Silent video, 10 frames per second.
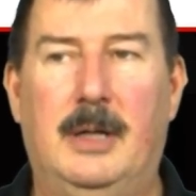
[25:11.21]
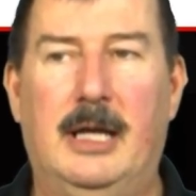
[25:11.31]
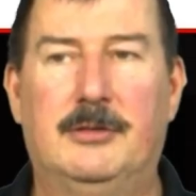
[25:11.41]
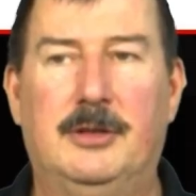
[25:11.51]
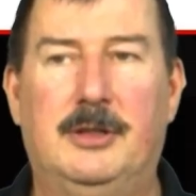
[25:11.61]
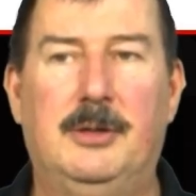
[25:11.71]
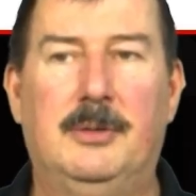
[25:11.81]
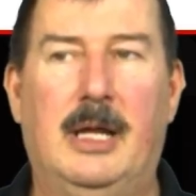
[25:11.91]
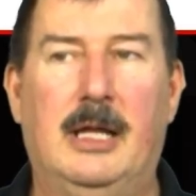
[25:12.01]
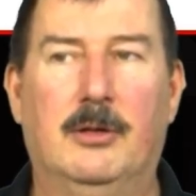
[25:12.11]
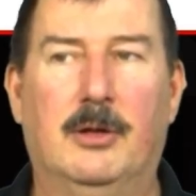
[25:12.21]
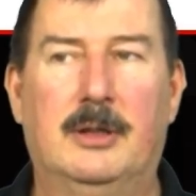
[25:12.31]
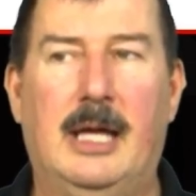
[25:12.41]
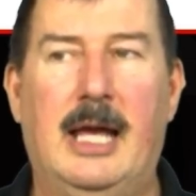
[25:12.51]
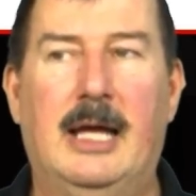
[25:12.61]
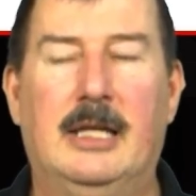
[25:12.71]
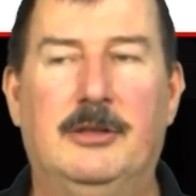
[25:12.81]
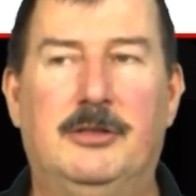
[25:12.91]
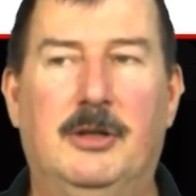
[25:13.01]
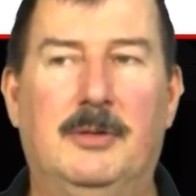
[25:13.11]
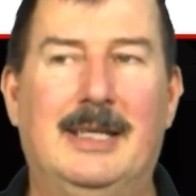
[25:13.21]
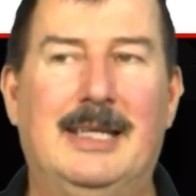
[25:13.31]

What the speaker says: execute and look at and show the